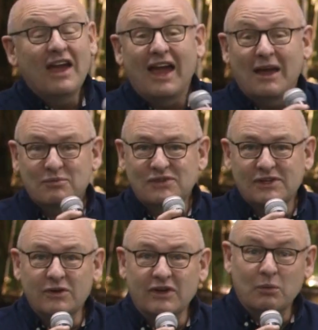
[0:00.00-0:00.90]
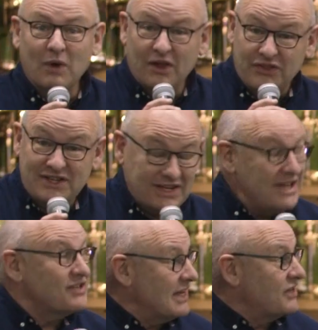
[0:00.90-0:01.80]
Absolutely. Well, this
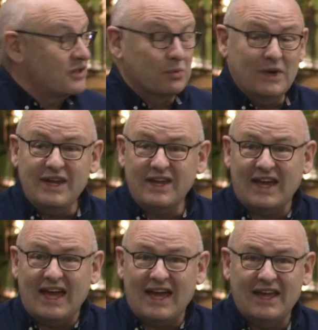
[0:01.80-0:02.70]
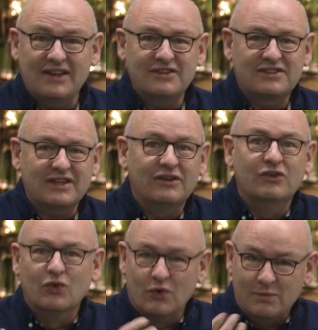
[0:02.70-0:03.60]
is Easter week, and
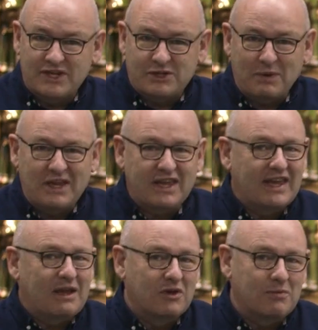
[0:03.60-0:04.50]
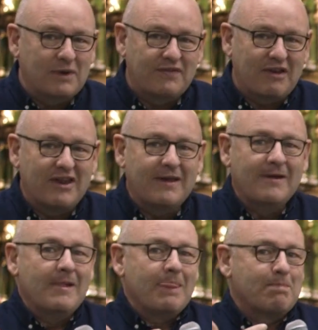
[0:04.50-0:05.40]
normally speaking, it would have been a very
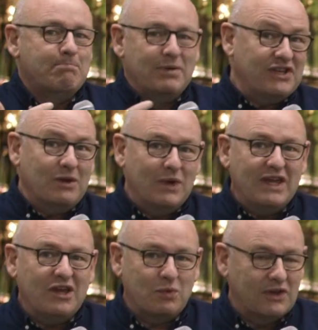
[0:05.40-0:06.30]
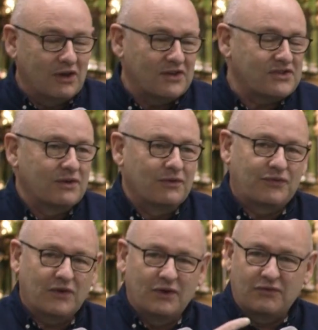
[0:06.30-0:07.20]
busy week with lots
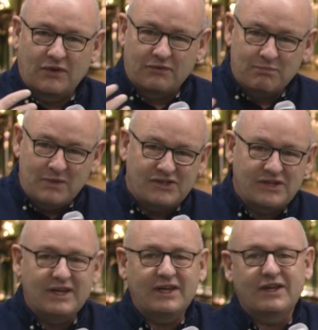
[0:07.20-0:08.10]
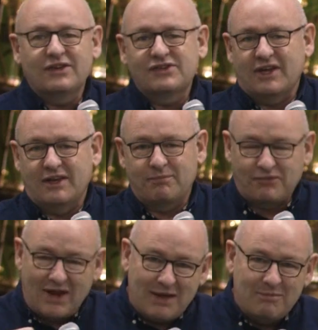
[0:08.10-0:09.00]
of meetings and
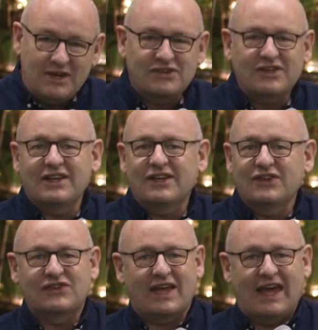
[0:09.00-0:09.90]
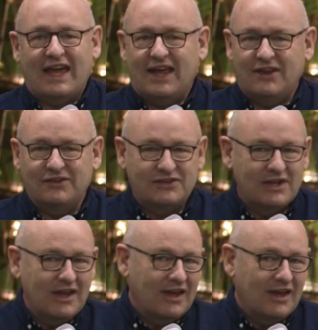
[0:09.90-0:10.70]
prayer meetings and